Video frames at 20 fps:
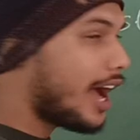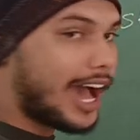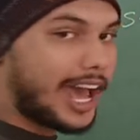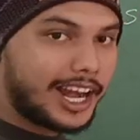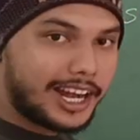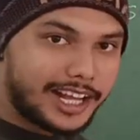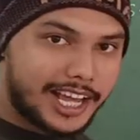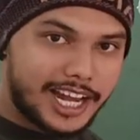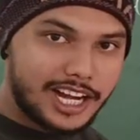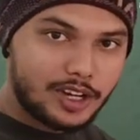
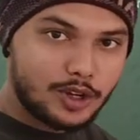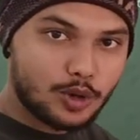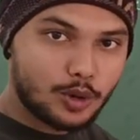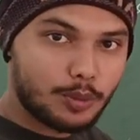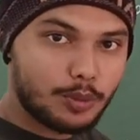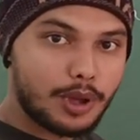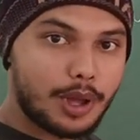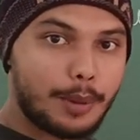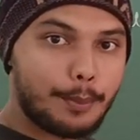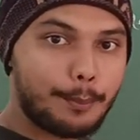alkyl
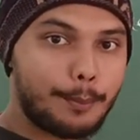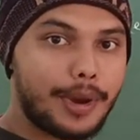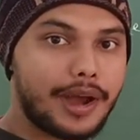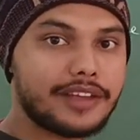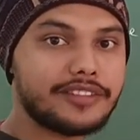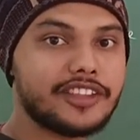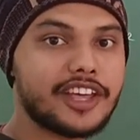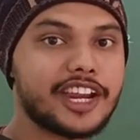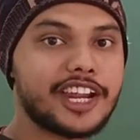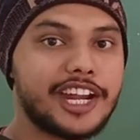group by
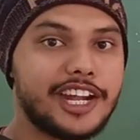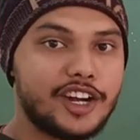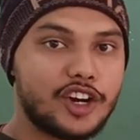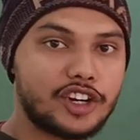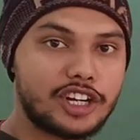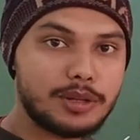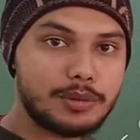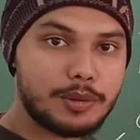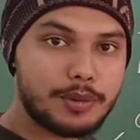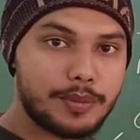their
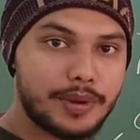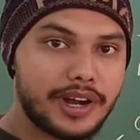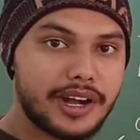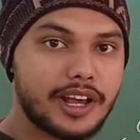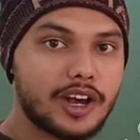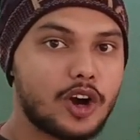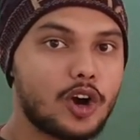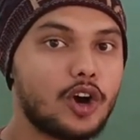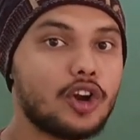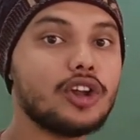inductive effect
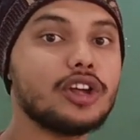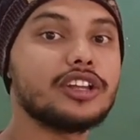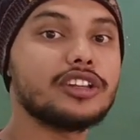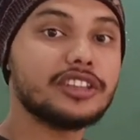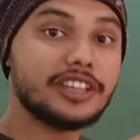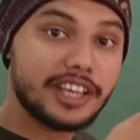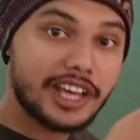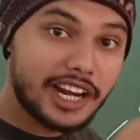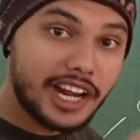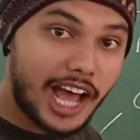or
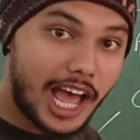their